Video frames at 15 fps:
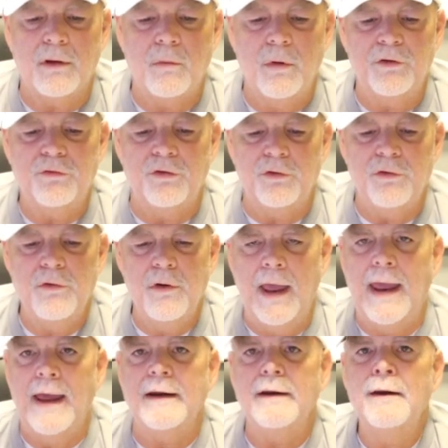question you
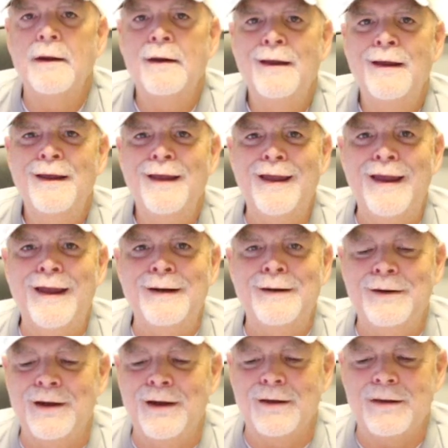had,
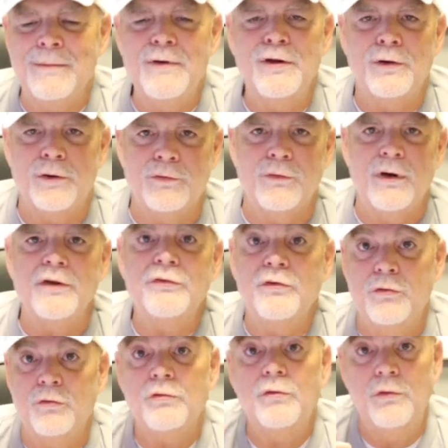and give me your address
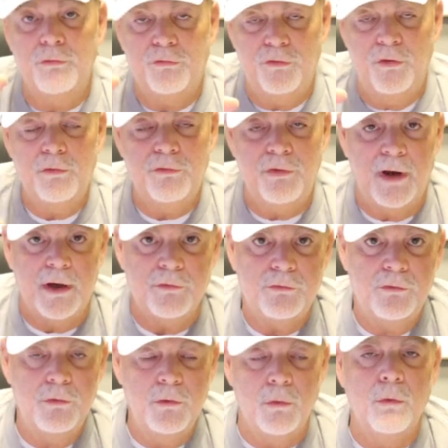and your shirt size
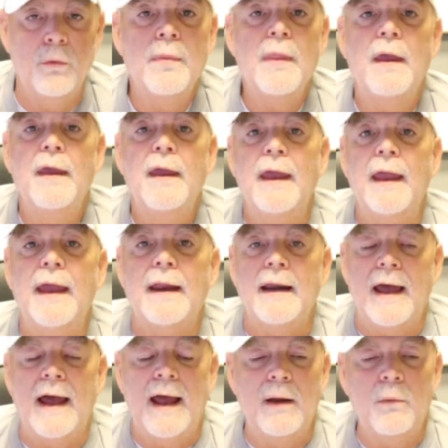too,
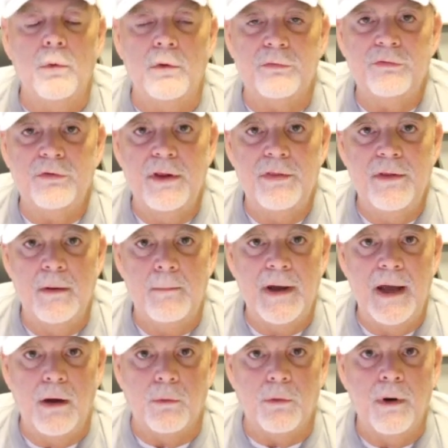and I will send them
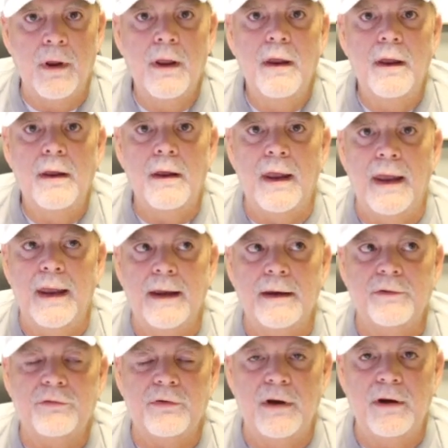out.
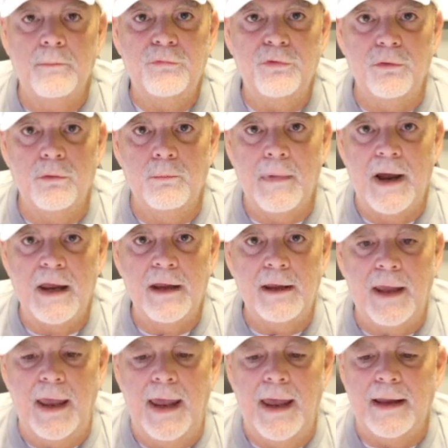And send them to
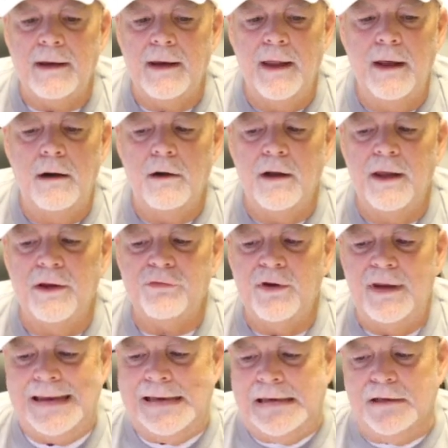
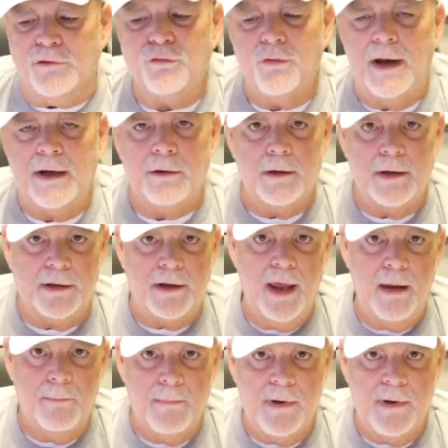mike@lsetractor.com,